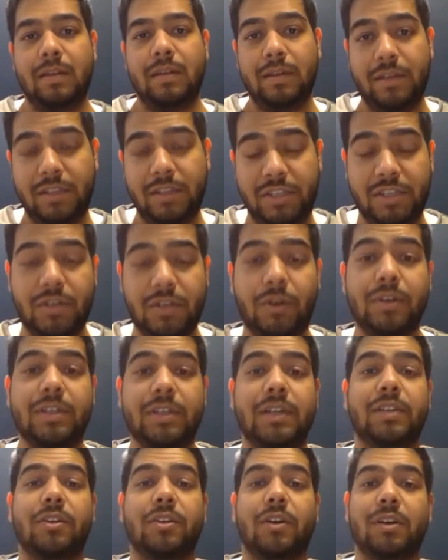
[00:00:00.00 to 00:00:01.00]

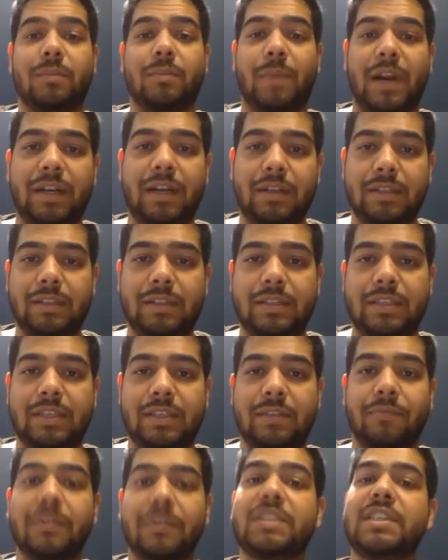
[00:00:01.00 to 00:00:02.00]
distorted thought
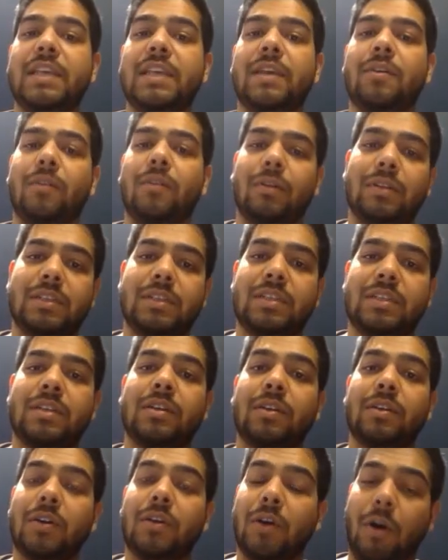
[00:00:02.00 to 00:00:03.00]
patterns, which he calls
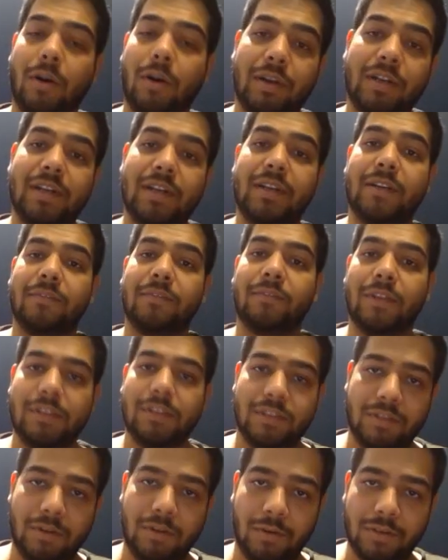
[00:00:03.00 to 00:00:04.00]
cognitive
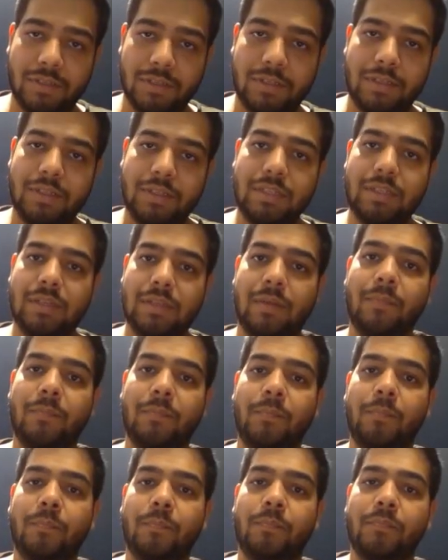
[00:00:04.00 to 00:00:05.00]
distortions,
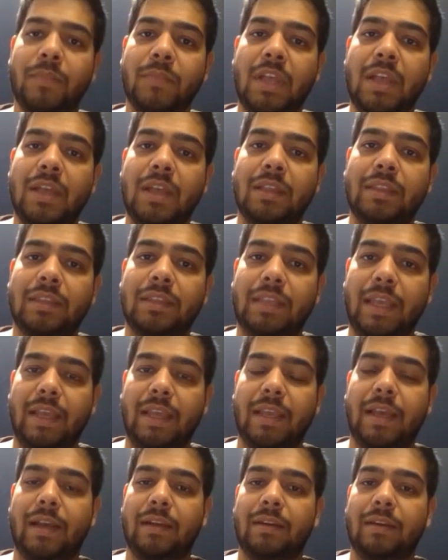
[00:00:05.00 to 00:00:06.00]
they
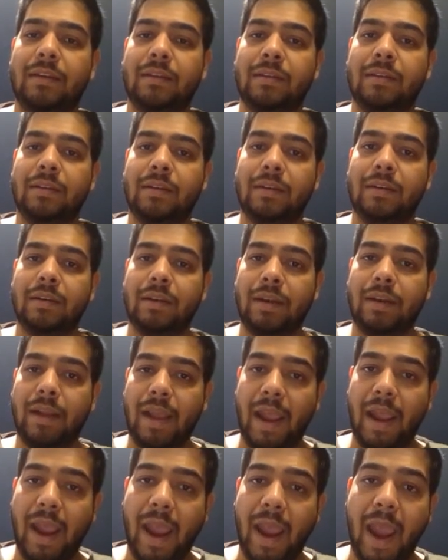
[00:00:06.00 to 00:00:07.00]
can
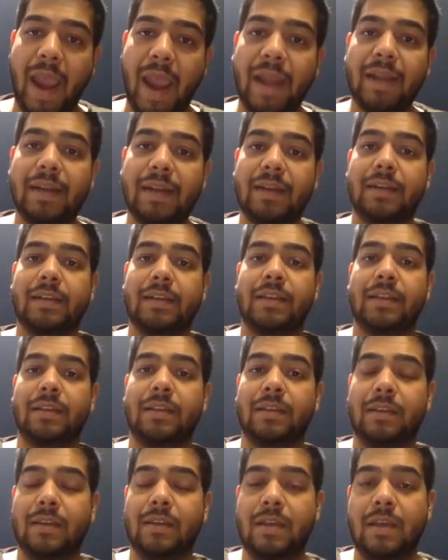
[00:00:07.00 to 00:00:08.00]
end
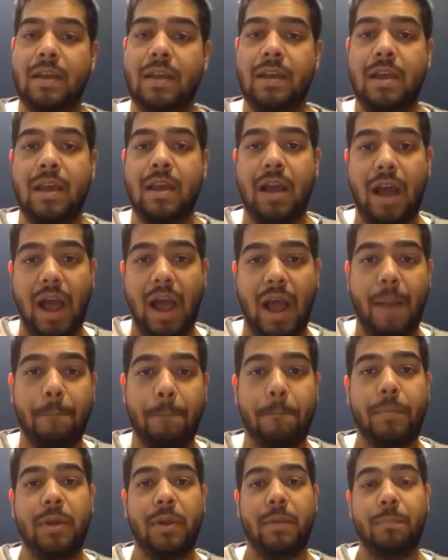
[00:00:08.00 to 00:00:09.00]
up
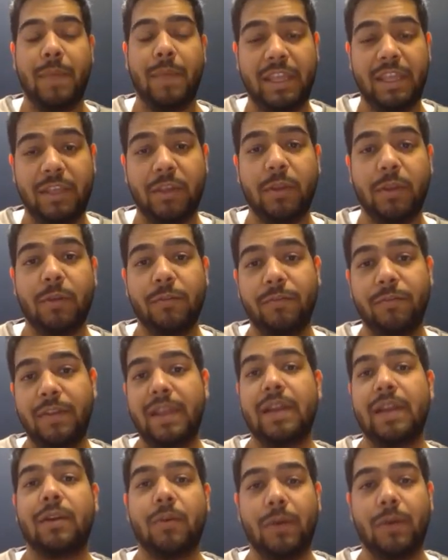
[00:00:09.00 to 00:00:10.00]
making you
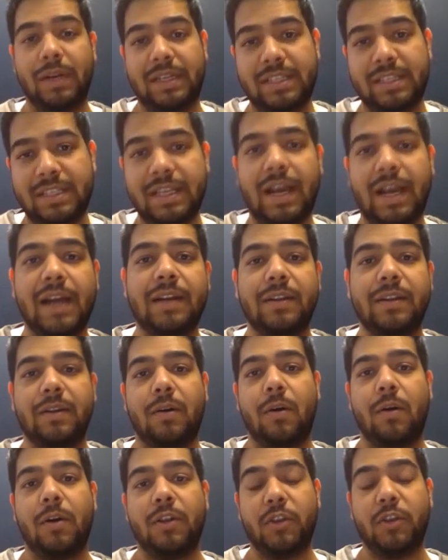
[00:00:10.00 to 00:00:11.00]
feel quite sad,
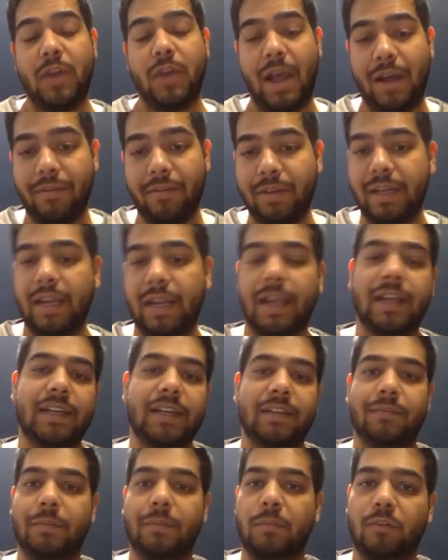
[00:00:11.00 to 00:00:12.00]
or you having
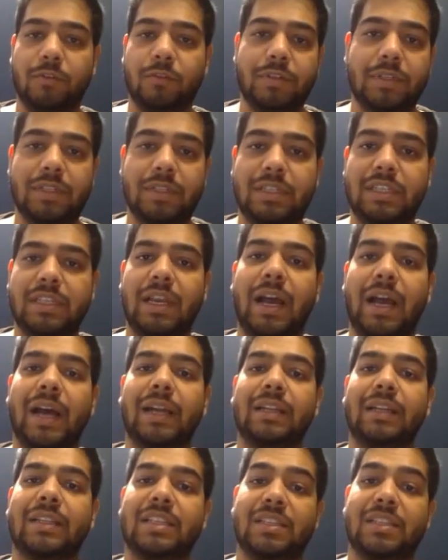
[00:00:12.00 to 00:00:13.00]
negative emotions,
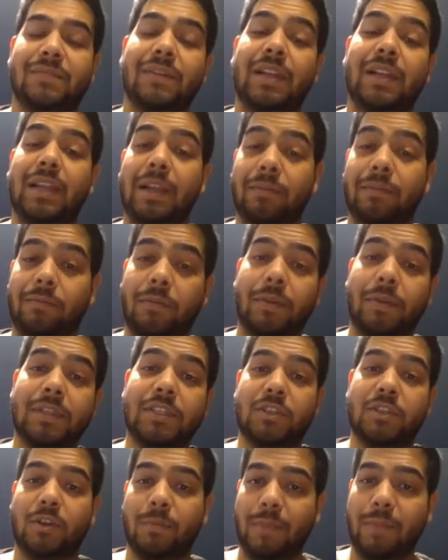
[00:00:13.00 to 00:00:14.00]
and this will
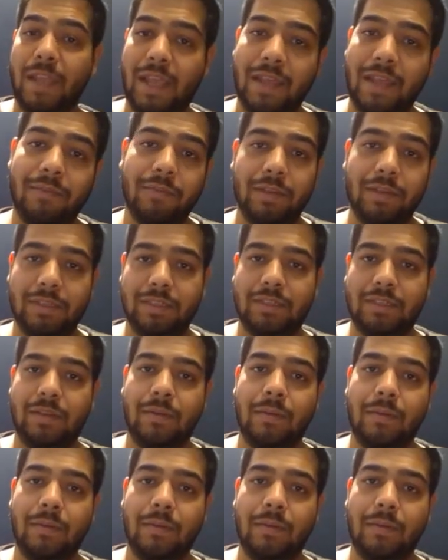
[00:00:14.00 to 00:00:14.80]
influence your behaviors.